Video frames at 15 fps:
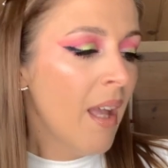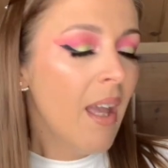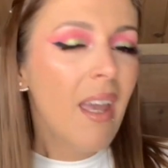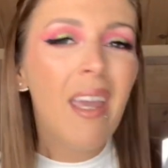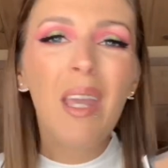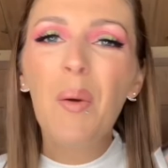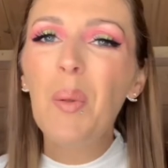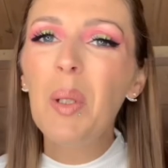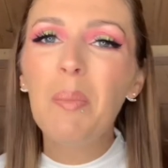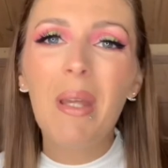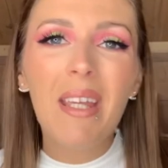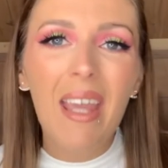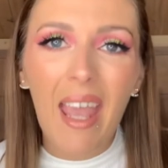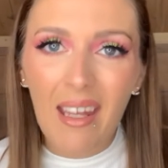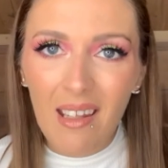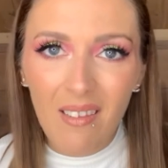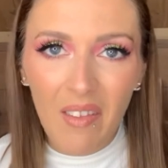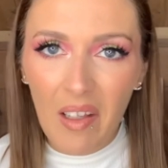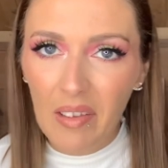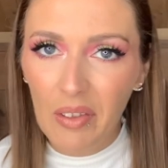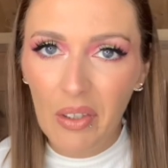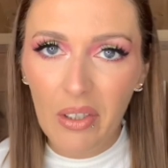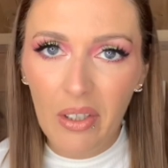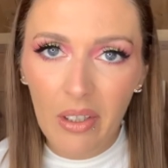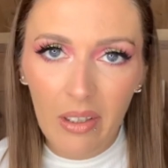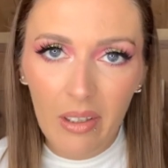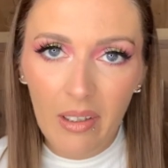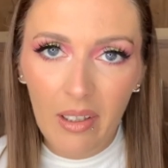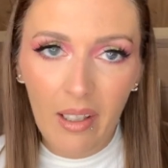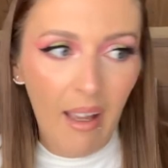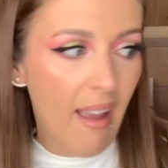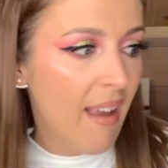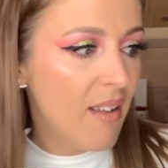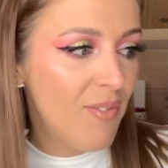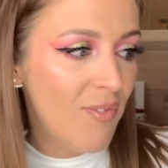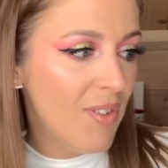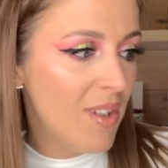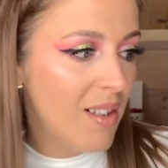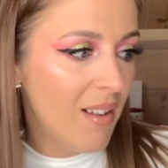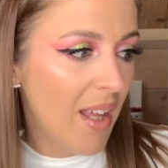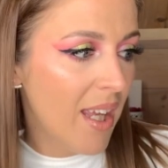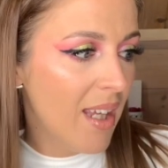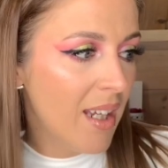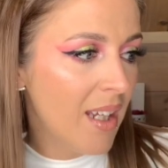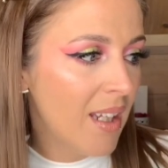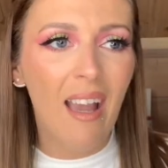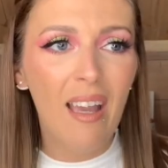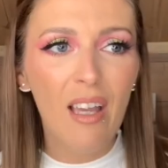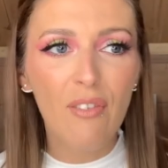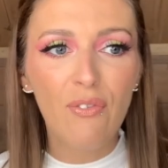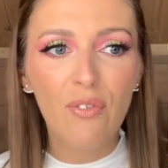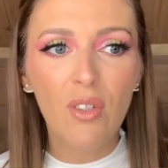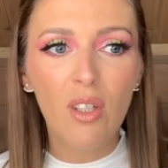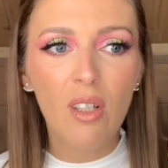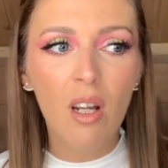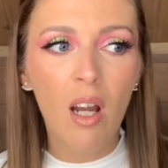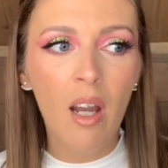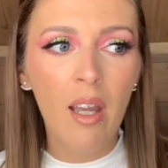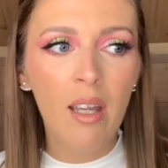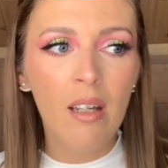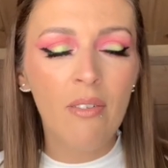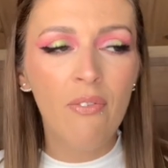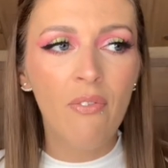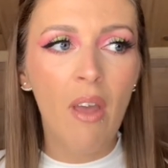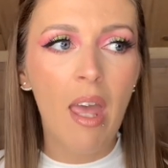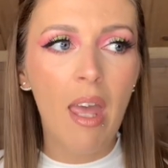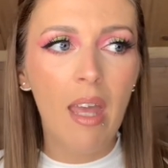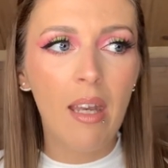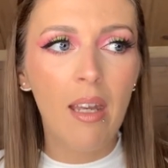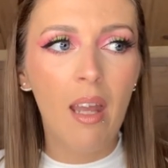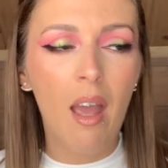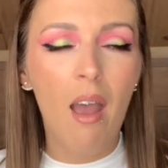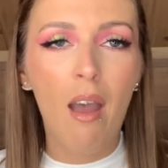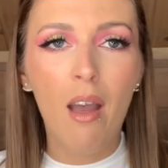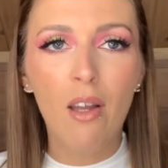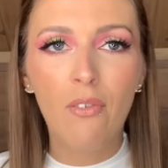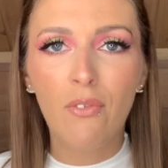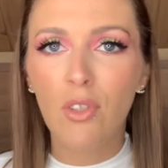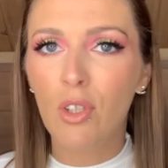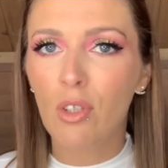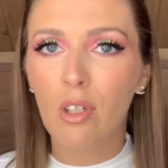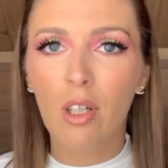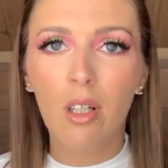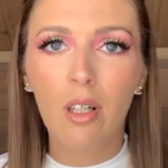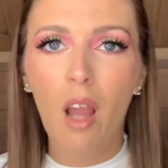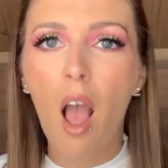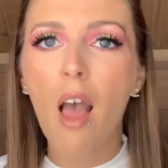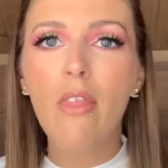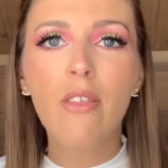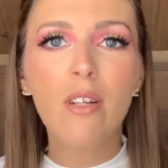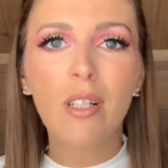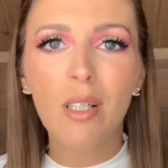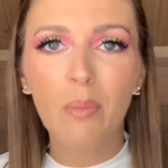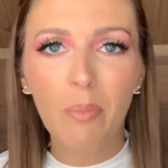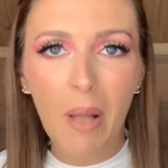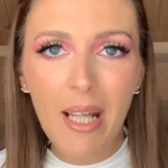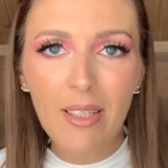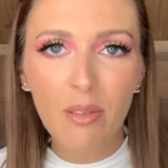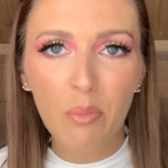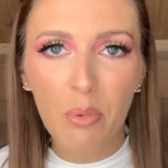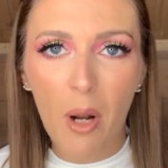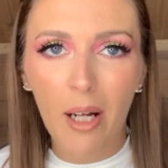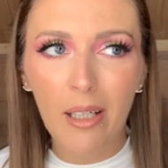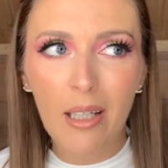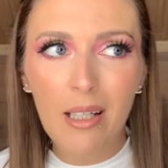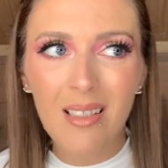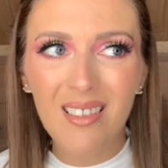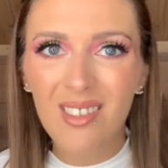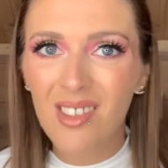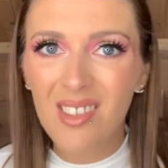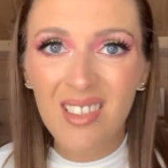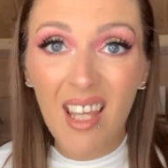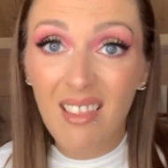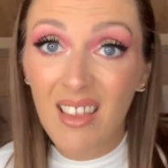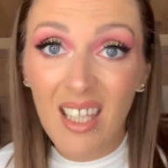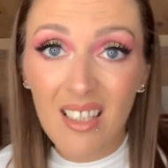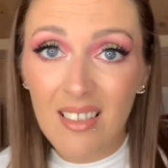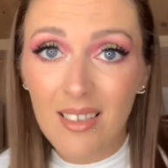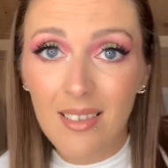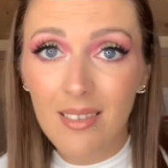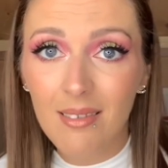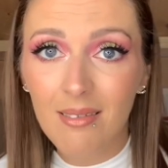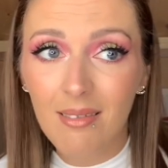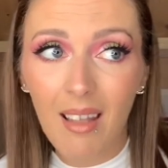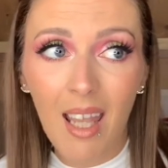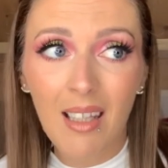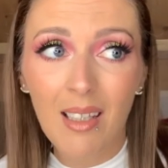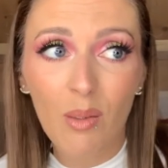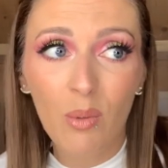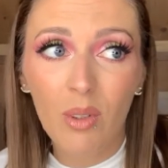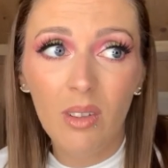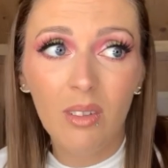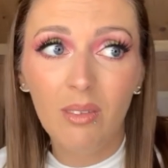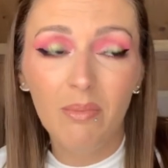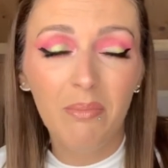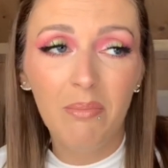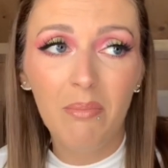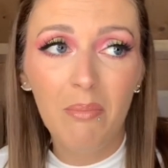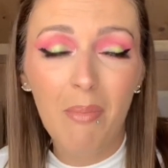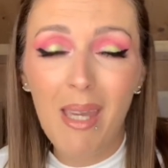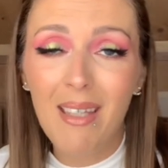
it will make anything look good, I feel like. If you're not a fan of your other complexion products, just get this and it will make